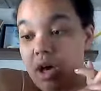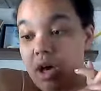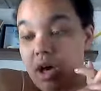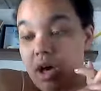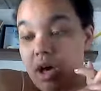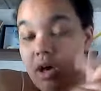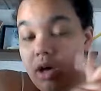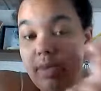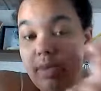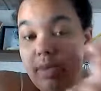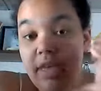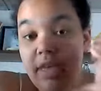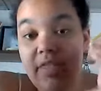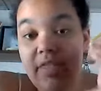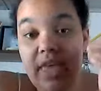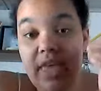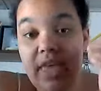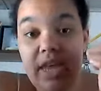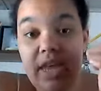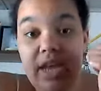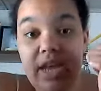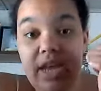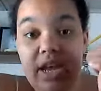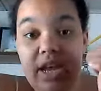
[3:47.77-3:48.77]

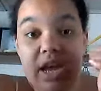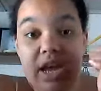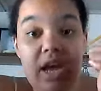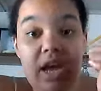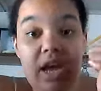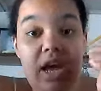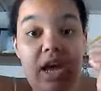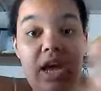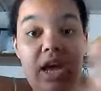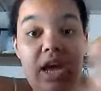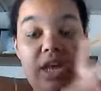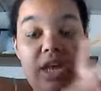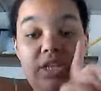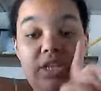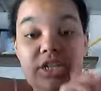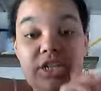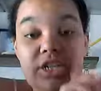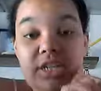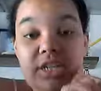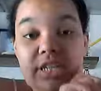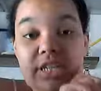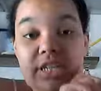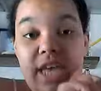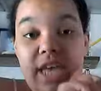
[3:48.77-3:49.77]
And then
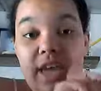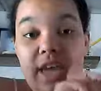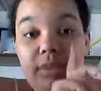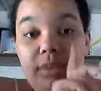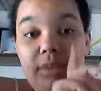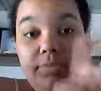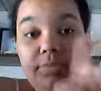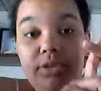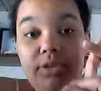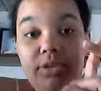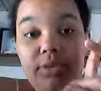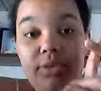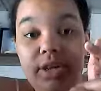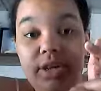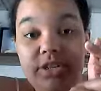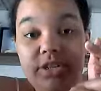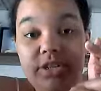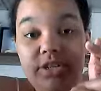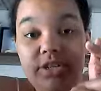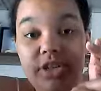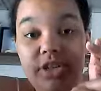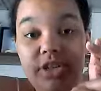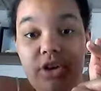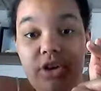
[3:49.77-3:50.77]
she has had a blue
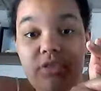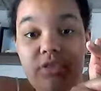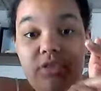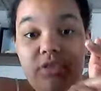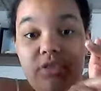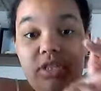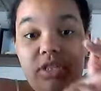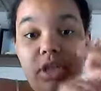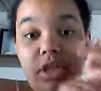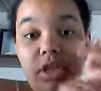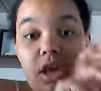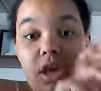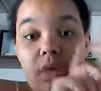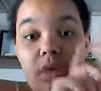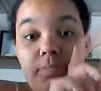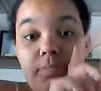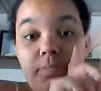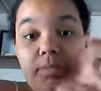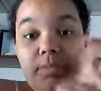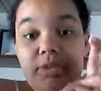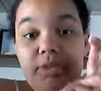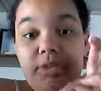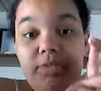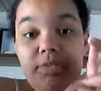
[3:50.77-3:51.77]
undertones,
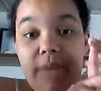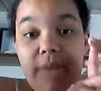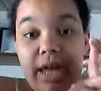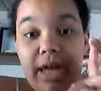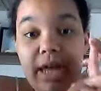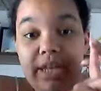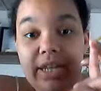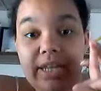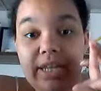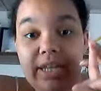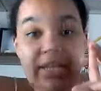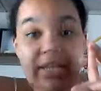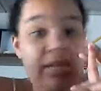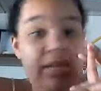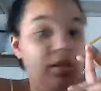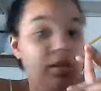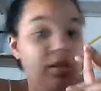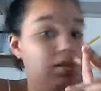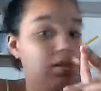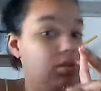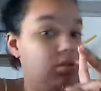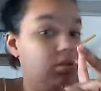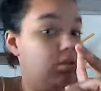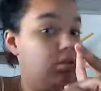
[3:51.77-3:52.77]
blue
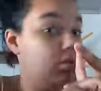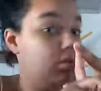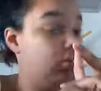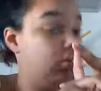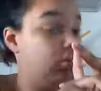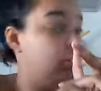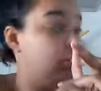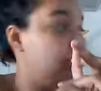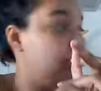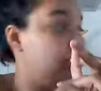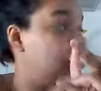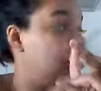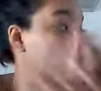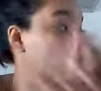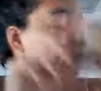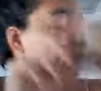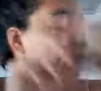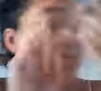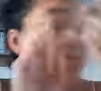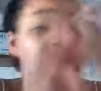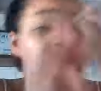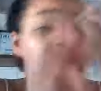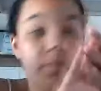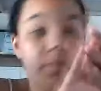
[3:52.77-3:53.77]
modeling,
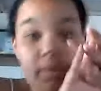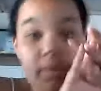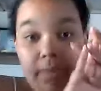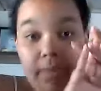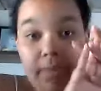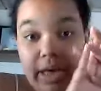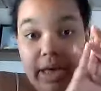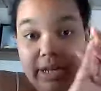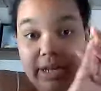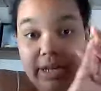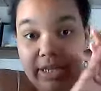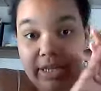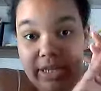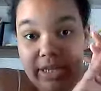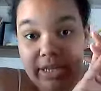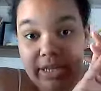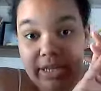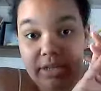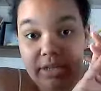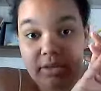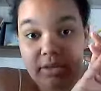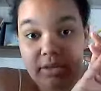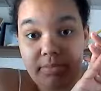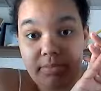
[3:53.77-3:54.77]
purple
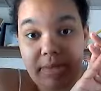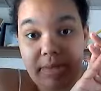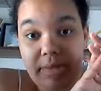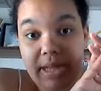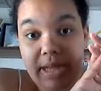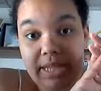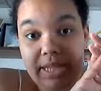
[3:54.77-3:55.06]
modeling,